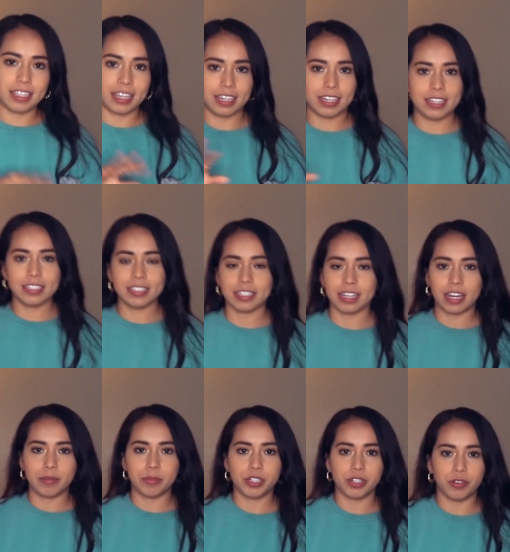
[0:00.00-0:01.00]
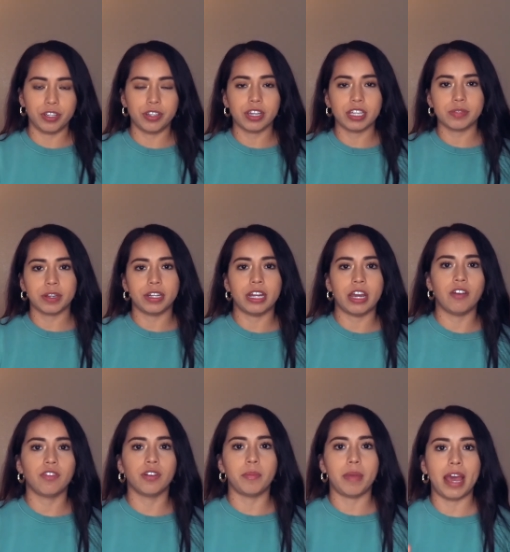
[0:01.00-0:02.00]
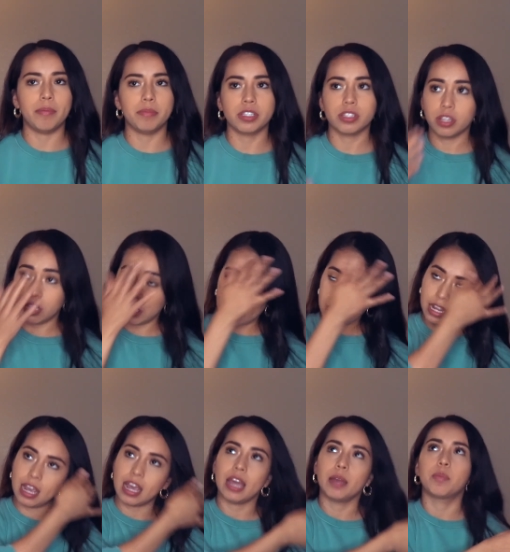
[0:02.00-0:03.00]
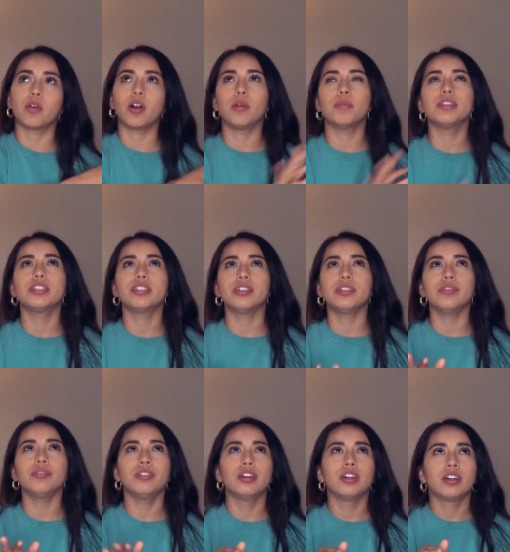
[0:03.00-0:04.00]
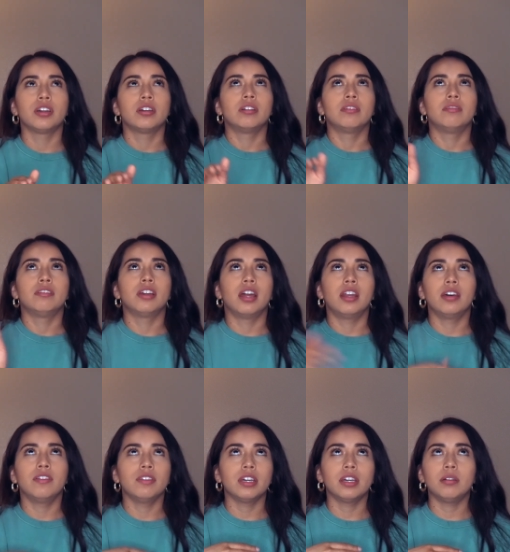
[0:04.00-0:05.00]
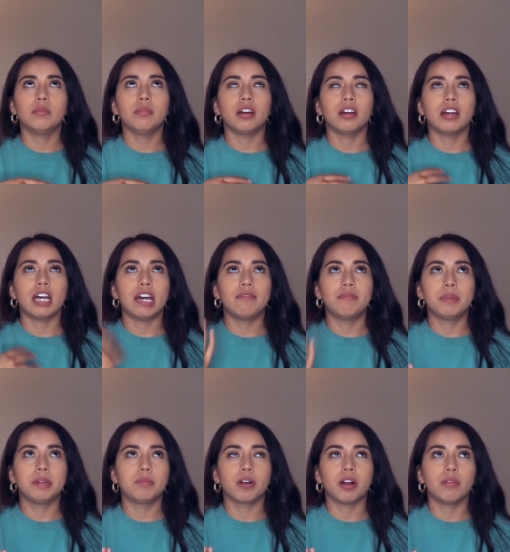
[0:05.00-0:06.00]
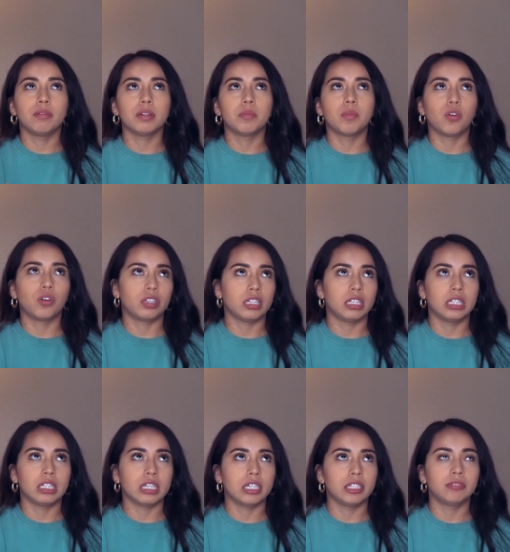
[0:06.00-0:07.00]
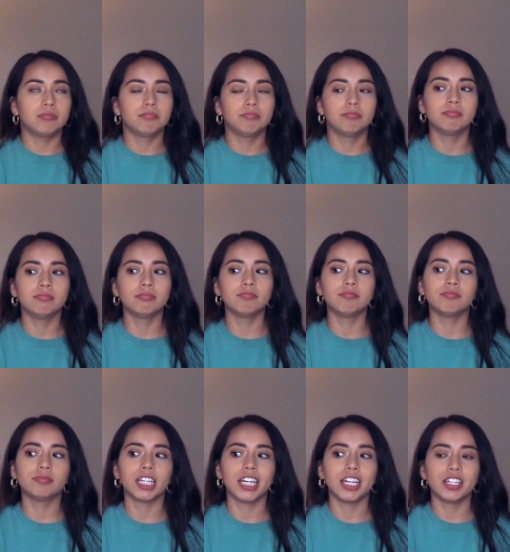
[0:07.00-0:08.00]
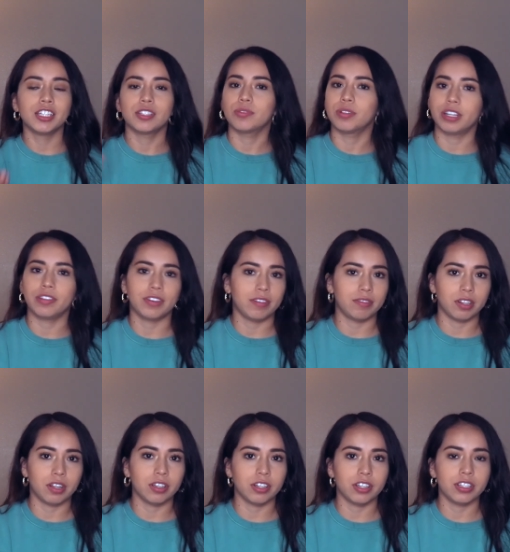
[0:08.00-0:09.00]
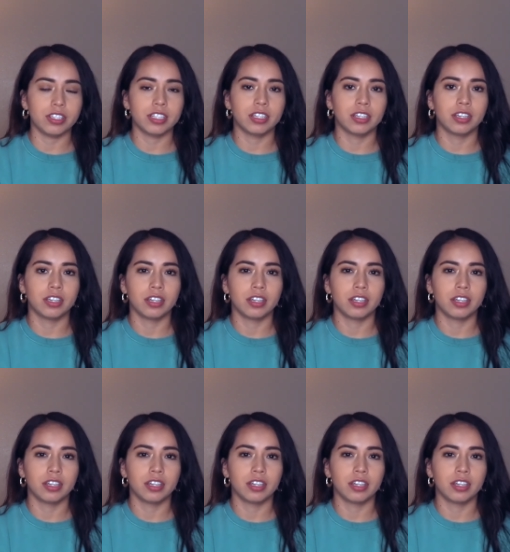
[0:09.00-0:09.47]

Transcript: leggings that I'm showing you guys right now from Amazon, I promise you, none of them have been probably more than like twenty-five dollars.